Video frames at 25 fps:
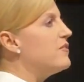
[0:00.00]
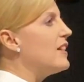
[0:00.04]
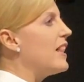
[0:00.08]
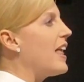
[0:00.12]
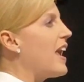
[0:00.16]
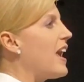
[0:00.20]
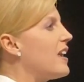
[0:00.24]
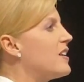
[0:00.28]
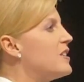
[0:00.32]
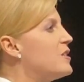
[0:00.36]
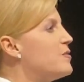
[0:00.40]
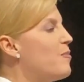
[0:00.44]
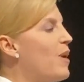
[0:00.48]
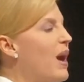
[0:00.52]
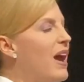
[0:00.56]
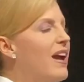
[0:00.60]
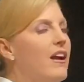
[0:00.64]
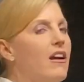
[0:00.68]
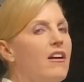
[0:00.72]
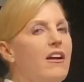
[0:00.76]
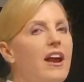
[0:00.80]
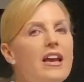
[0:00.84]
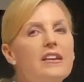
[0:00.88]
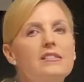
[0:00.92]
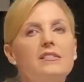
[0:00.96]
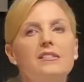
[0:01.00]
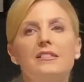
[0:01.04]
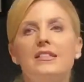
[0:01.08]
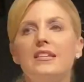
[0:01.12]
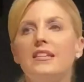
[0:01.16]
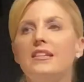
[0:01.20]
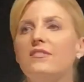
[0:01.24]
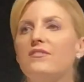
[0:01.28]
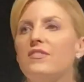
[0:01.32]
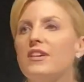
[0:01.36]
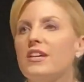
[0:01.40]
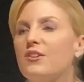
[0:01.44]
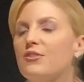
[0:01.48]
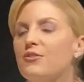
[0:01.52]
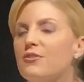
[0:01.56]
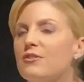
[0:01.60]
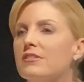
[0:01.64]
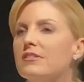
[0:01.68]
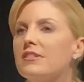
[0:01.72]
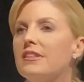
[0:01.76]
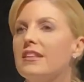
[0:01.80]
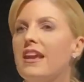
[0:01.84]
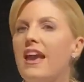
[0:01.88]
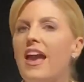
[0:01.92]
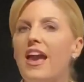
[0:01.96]
flanked by our ST
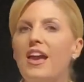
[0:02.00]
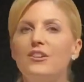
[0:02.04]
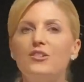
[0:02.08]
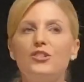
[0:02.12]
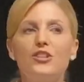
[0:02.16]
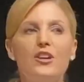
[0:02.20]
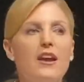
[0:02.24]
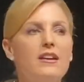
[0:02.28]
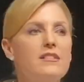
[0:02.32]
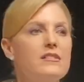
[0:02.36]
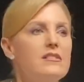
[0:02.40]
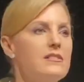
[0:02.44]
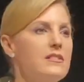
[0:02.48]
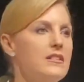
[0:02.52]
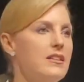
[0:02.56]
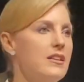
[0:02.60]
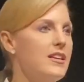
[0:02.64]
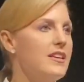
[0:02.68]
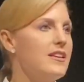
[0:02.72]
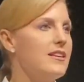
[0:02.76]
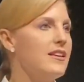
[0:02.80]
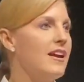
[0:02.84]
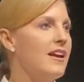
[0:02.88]
vehicles, the Edge ST